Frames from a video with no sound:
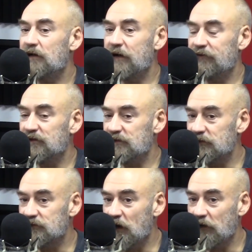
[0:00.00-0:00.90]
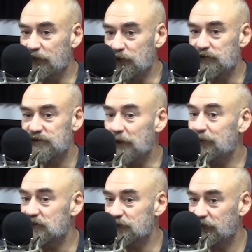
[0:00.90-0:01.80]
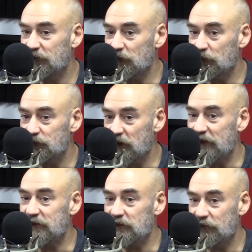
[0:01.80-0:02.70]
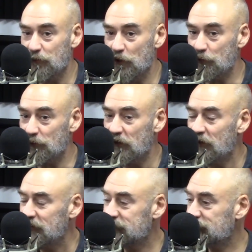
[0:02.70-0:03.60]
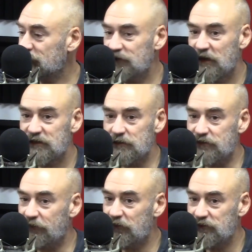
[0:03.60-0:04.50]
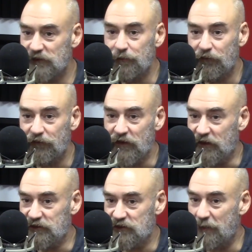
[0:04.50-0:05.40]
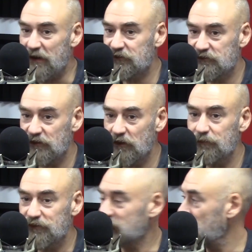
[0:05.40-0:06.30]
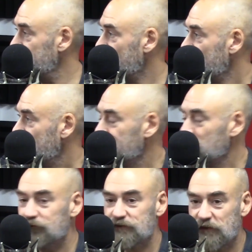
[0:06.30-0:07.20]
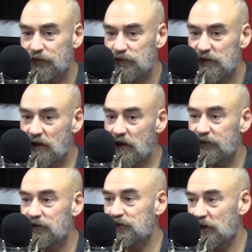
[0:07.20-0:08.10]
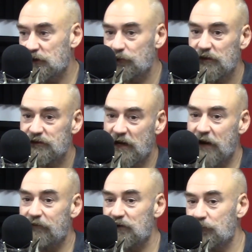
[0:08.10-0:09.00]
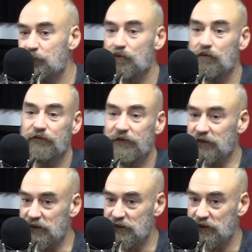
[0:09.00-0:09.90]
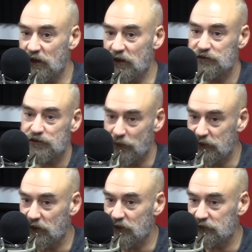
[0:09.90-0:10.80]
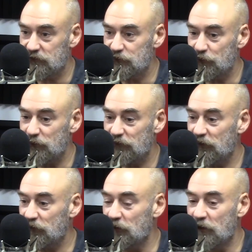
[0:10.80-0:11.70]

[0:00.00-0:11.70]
having a centre-half who can step into midfield at any given moment. It's such an asset. It's a very simple thing. It's the math. It's a numbers game. If your centre-half can genuinely carry the ball 15 yards, 20 yards into a midfield,